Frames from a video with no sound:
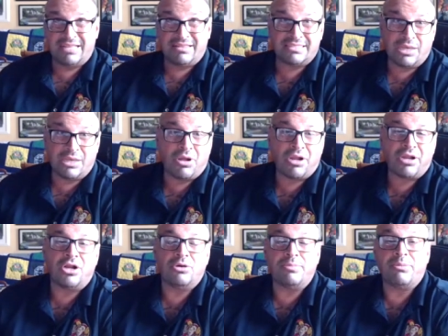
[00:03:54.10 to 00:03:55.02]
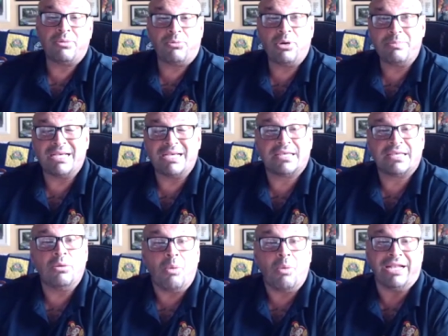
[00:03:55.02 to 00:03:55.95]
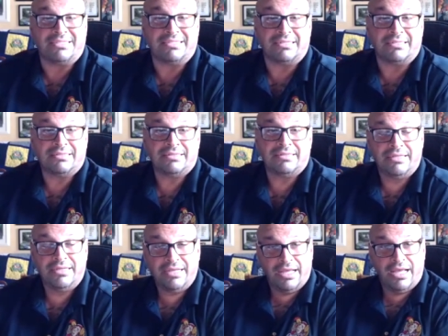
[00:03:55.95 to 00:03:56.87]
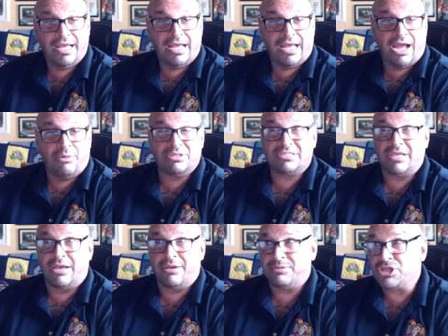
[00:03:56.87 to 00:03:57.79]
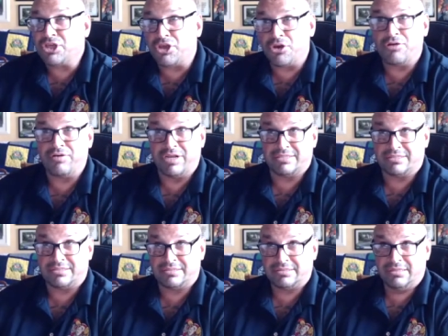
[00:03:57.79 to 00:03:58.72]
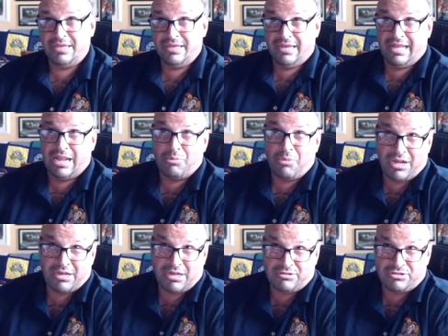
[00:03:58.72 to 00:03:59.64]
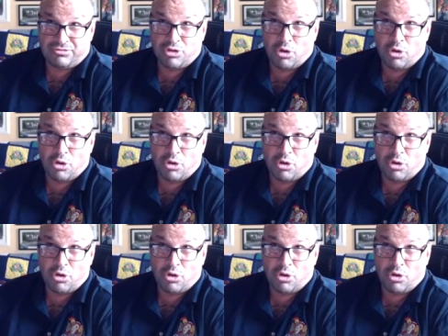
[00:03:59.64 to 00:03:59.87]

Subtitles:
because I wanted to know where my son went. I was curious, and I wanted to know